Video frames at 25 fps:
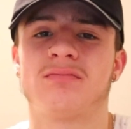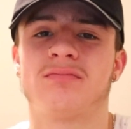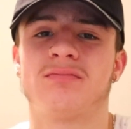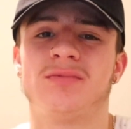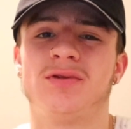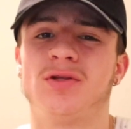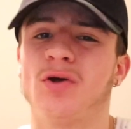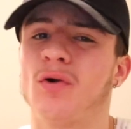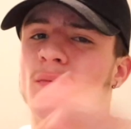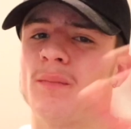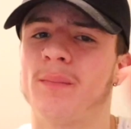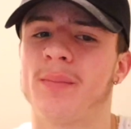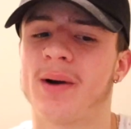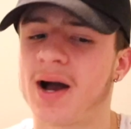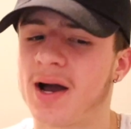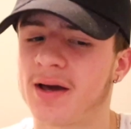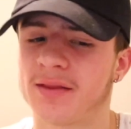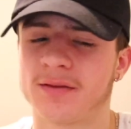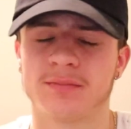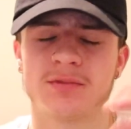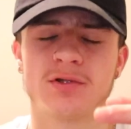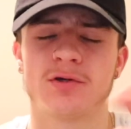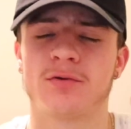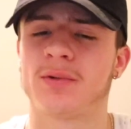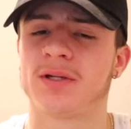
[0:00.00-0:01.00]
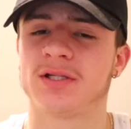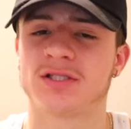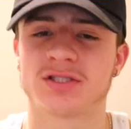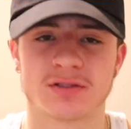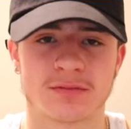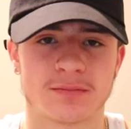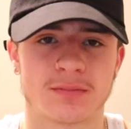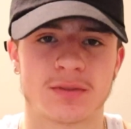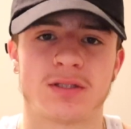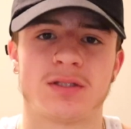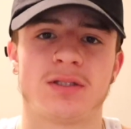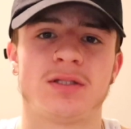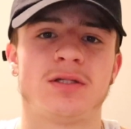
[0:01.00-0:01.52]
Don't buy them. Don't waste your
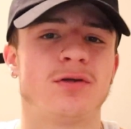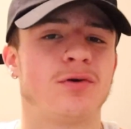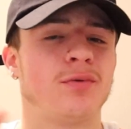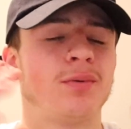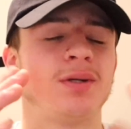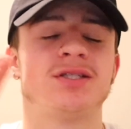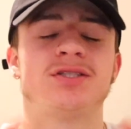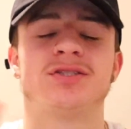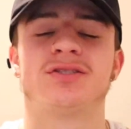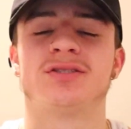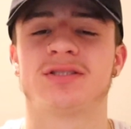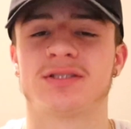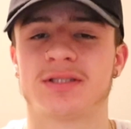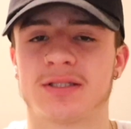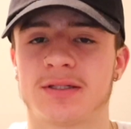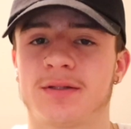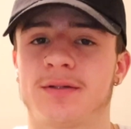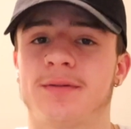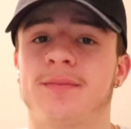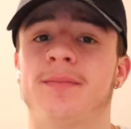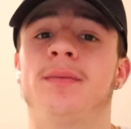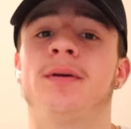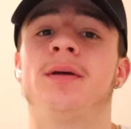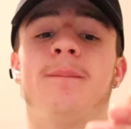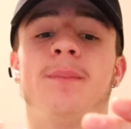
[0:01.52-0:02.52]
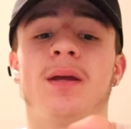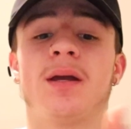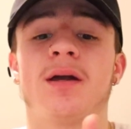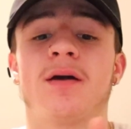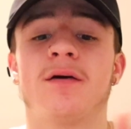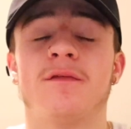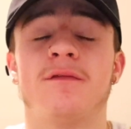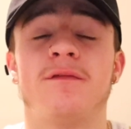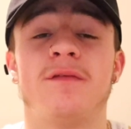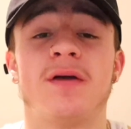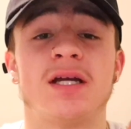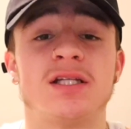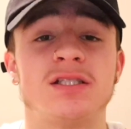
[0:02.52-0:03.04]
money. Don't waste your time. Pick a
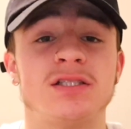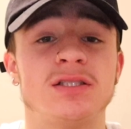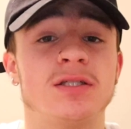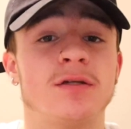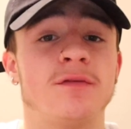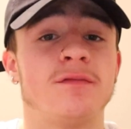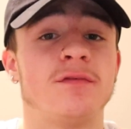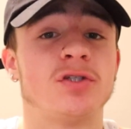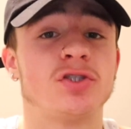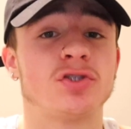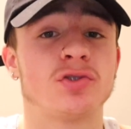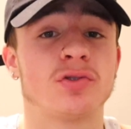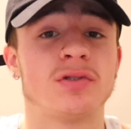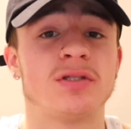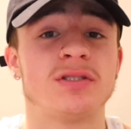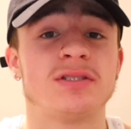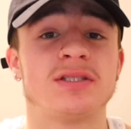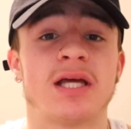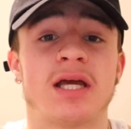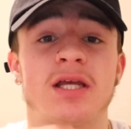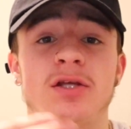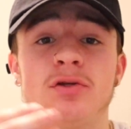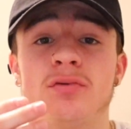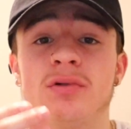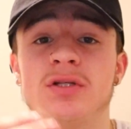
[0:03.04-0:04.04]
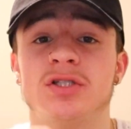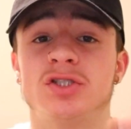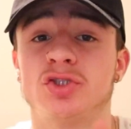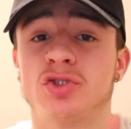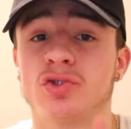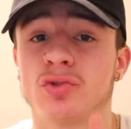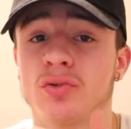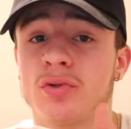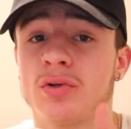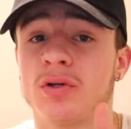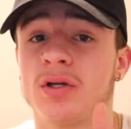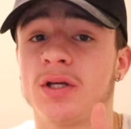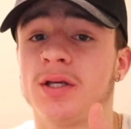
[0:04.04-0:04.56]
veggie of your choice that you
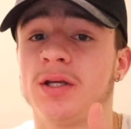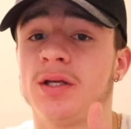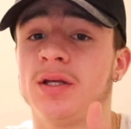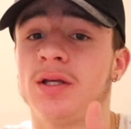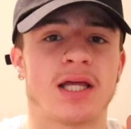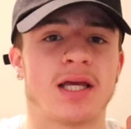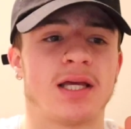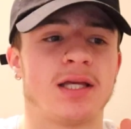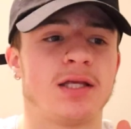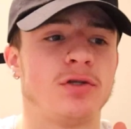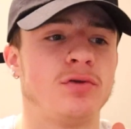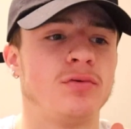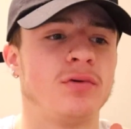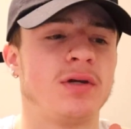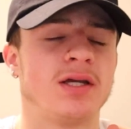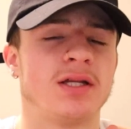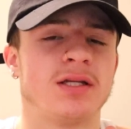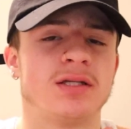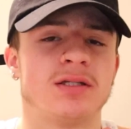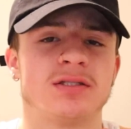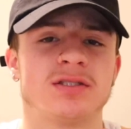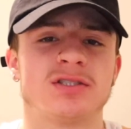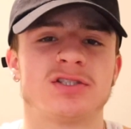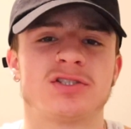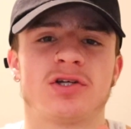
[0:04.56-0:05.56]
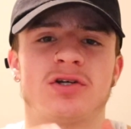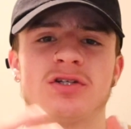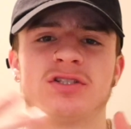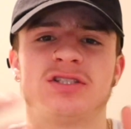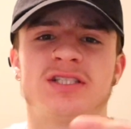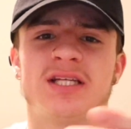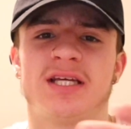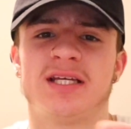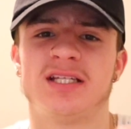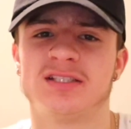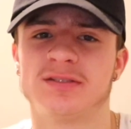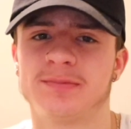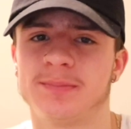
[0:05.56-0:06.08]
enjoy. Like you can
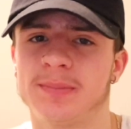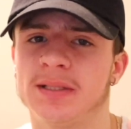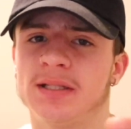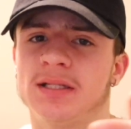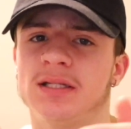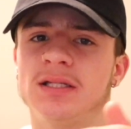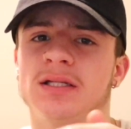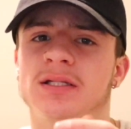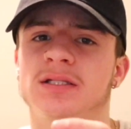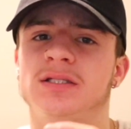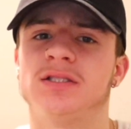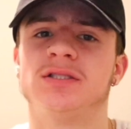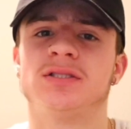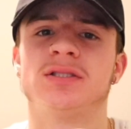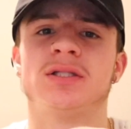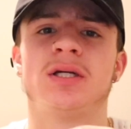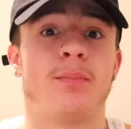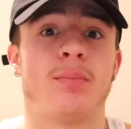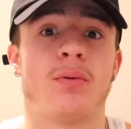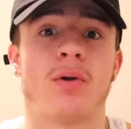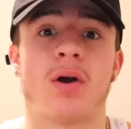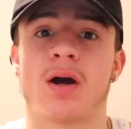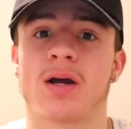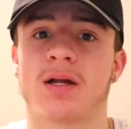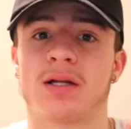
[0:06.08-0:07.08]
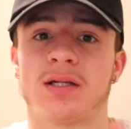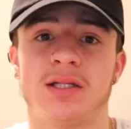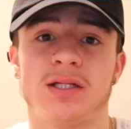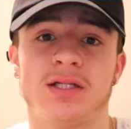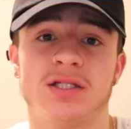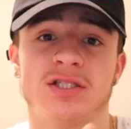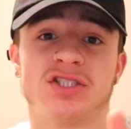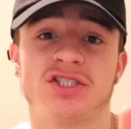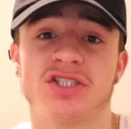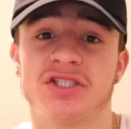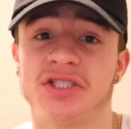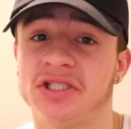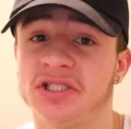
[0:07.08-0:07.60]
saute spinach, broccoli,
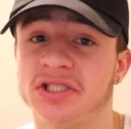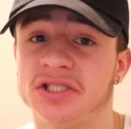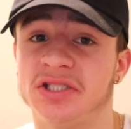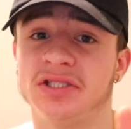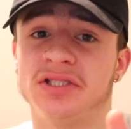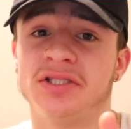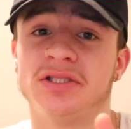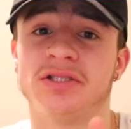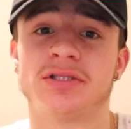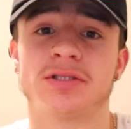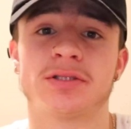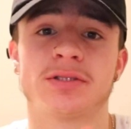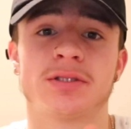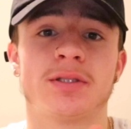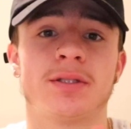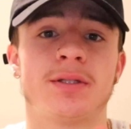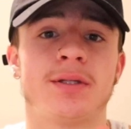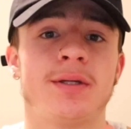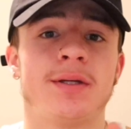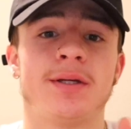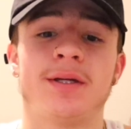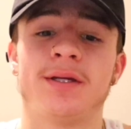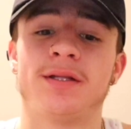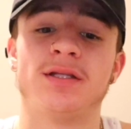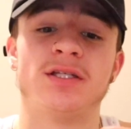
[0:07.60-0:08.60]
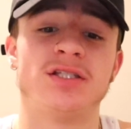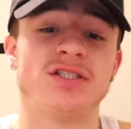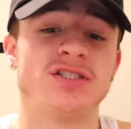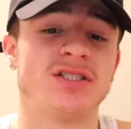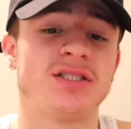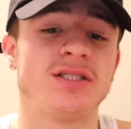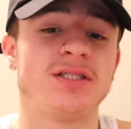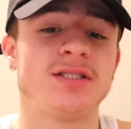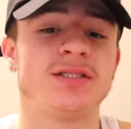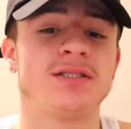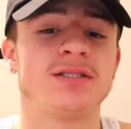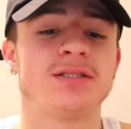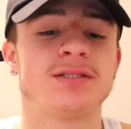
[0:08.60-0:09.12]
and cheese. The
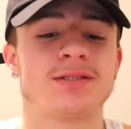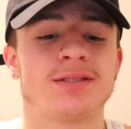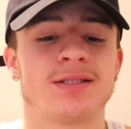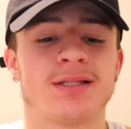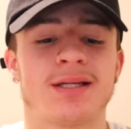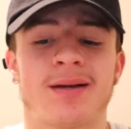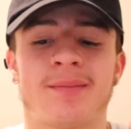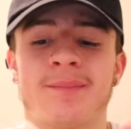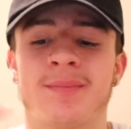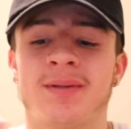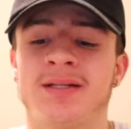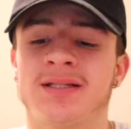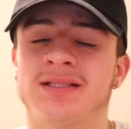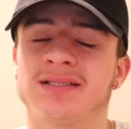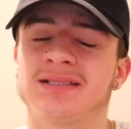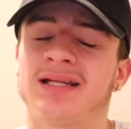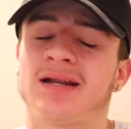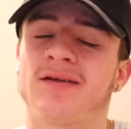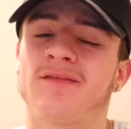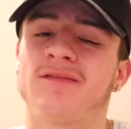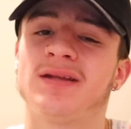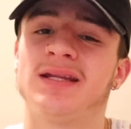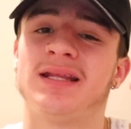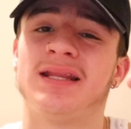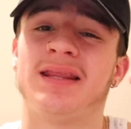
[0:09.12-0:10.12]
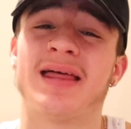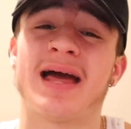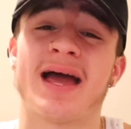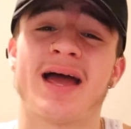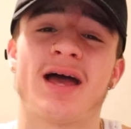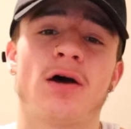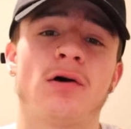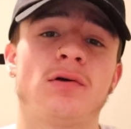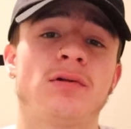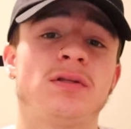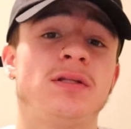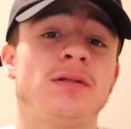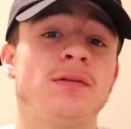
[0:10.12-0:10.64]
cheese, I mean, it's not really that
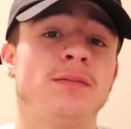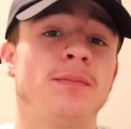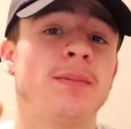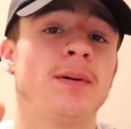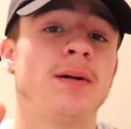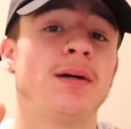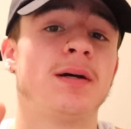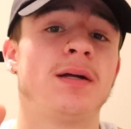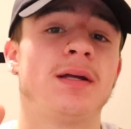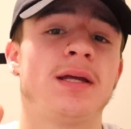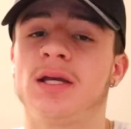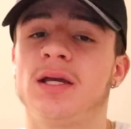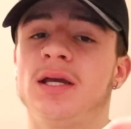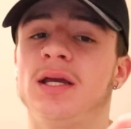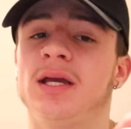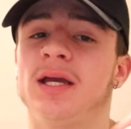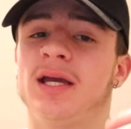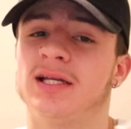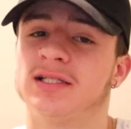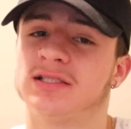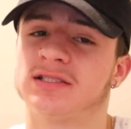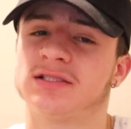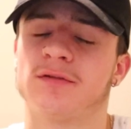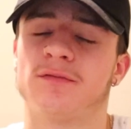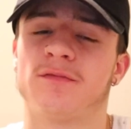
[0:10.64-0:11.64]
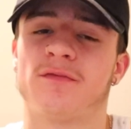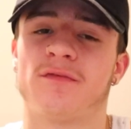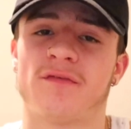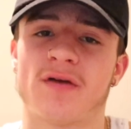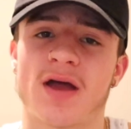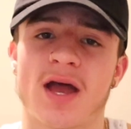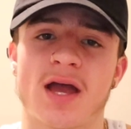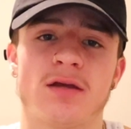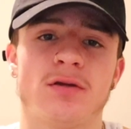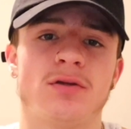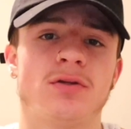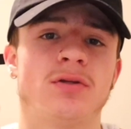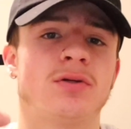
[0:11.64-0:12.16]
healthy, but it's some
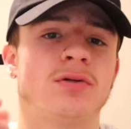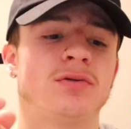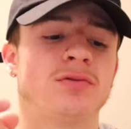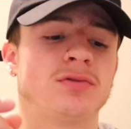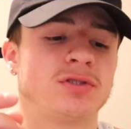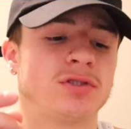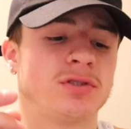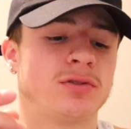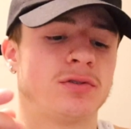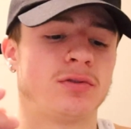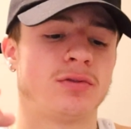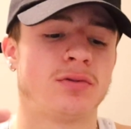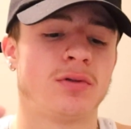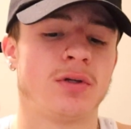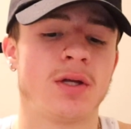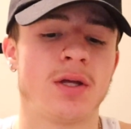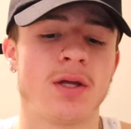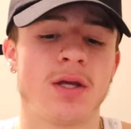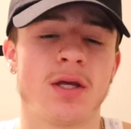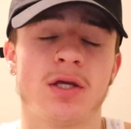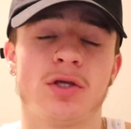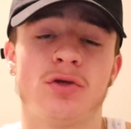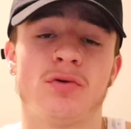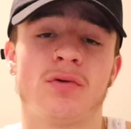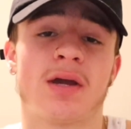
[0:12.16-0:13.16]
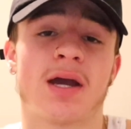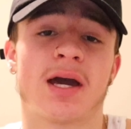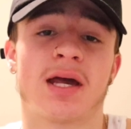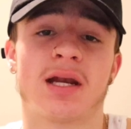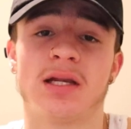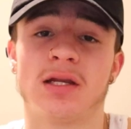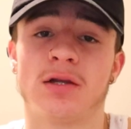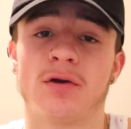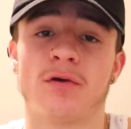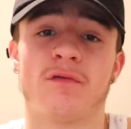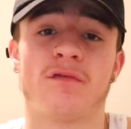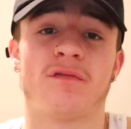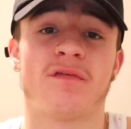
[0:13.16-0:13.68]
fat, you know. So you got a
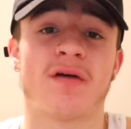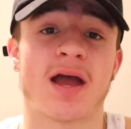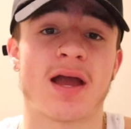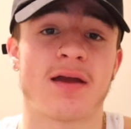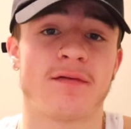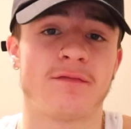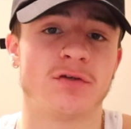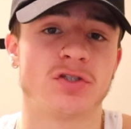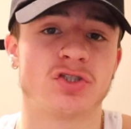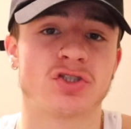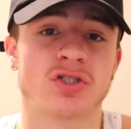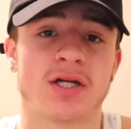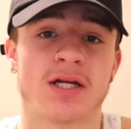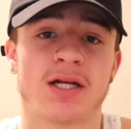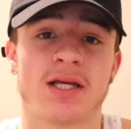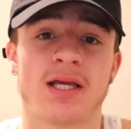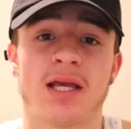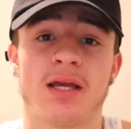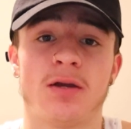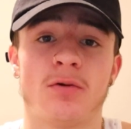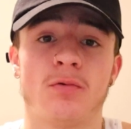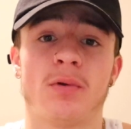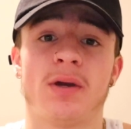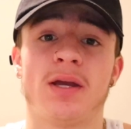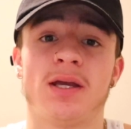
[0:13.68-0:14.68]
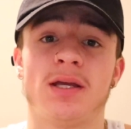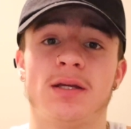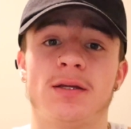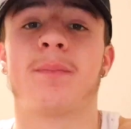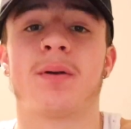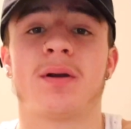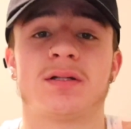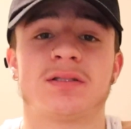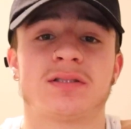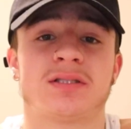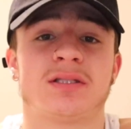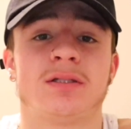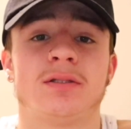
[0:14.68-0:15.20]
little fat if you're trying to gain weight.
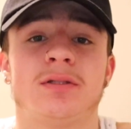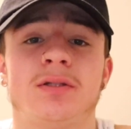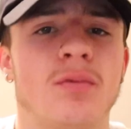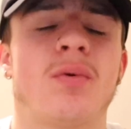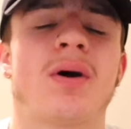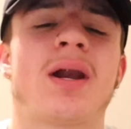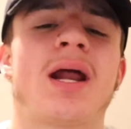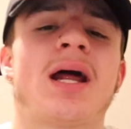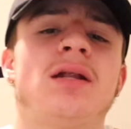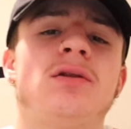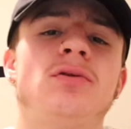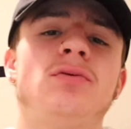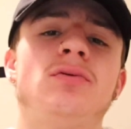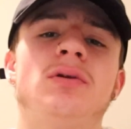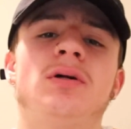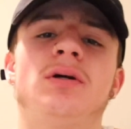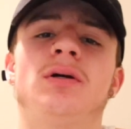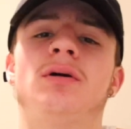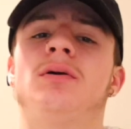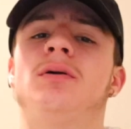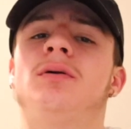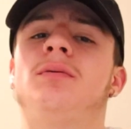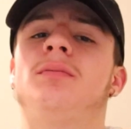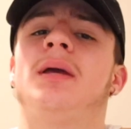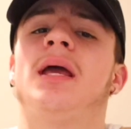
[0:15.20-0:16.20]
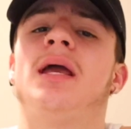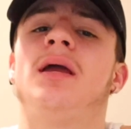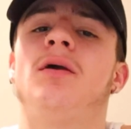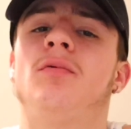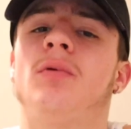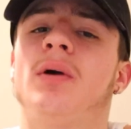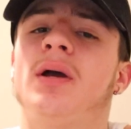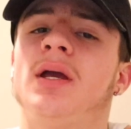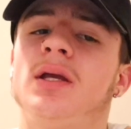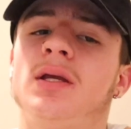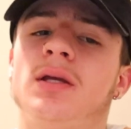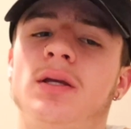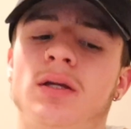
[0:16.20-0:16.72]
Personally, what I do to gain
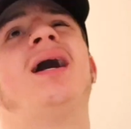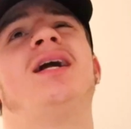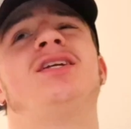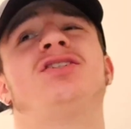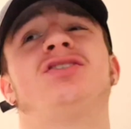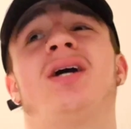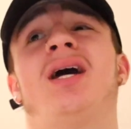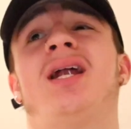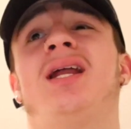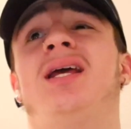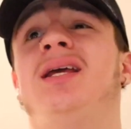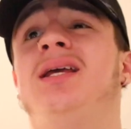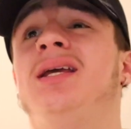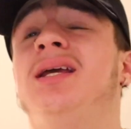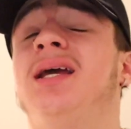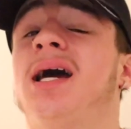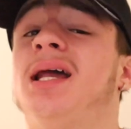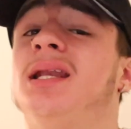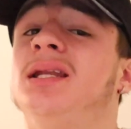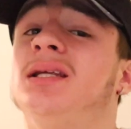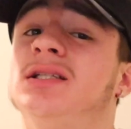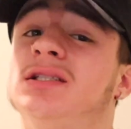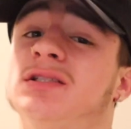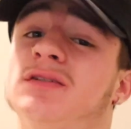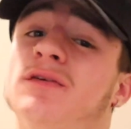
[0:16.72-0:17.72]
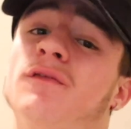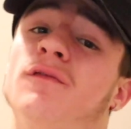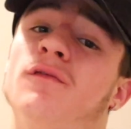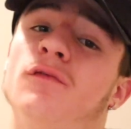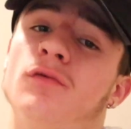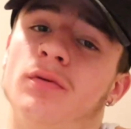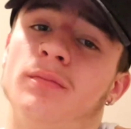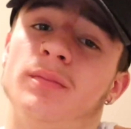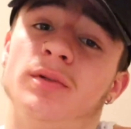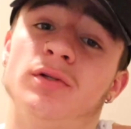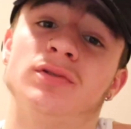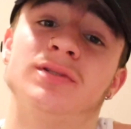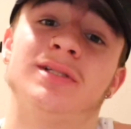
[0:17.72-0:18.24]
weight, I try to eat at least 4
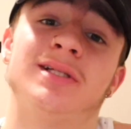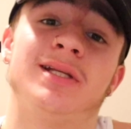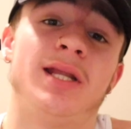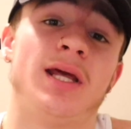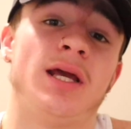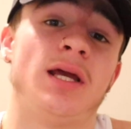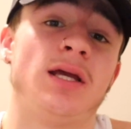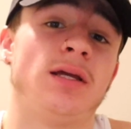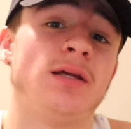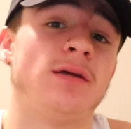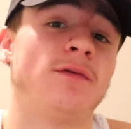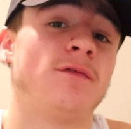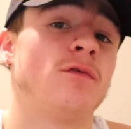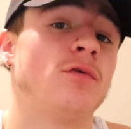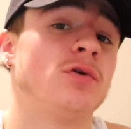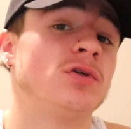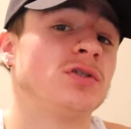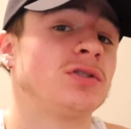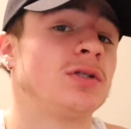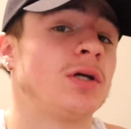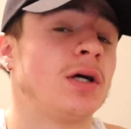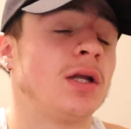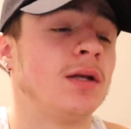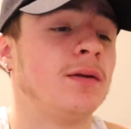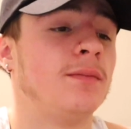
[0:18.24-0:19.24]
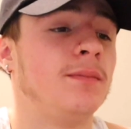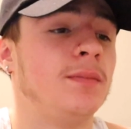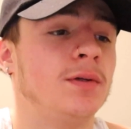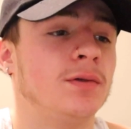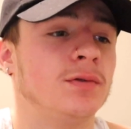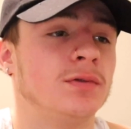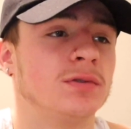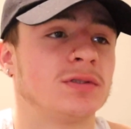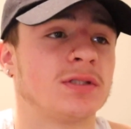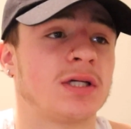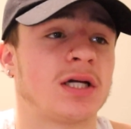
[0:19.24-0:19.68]
meals a day, 4 solid meals.